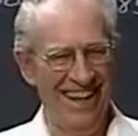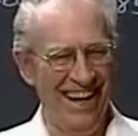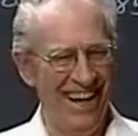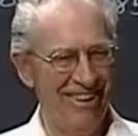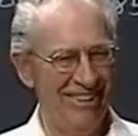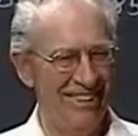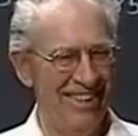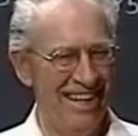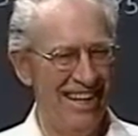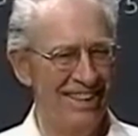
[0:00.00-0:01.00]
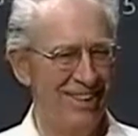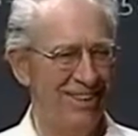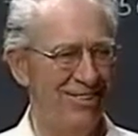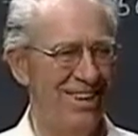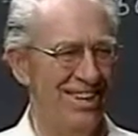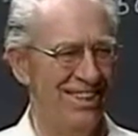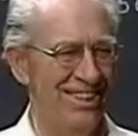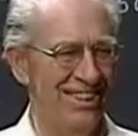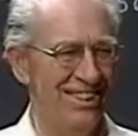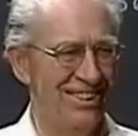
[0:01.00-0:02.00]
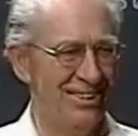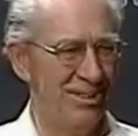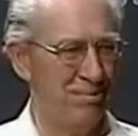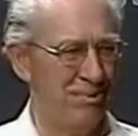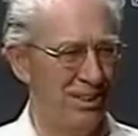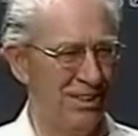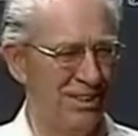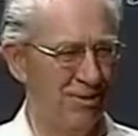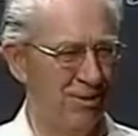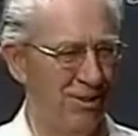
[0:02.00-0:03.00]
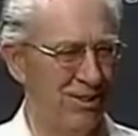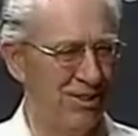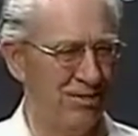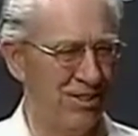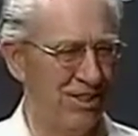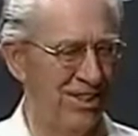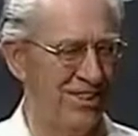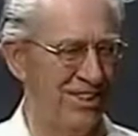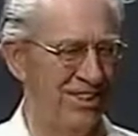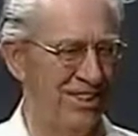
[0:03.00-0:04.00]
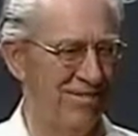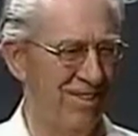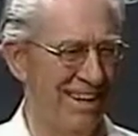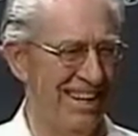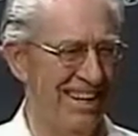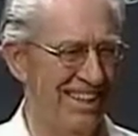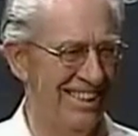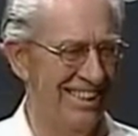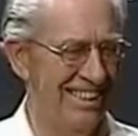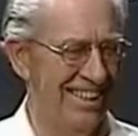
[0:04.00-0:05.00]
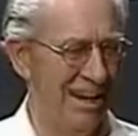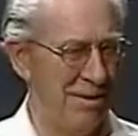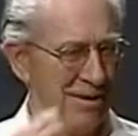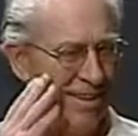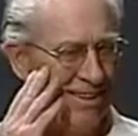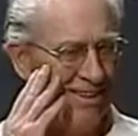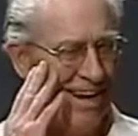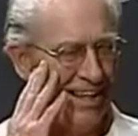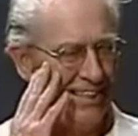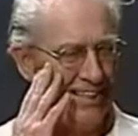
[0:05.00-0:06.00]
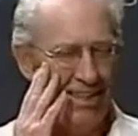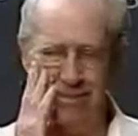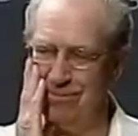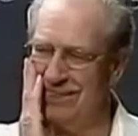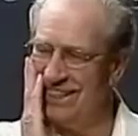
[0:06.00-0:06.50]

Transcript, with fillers: How did they know to put the words of Jesus in red? I about cracked up.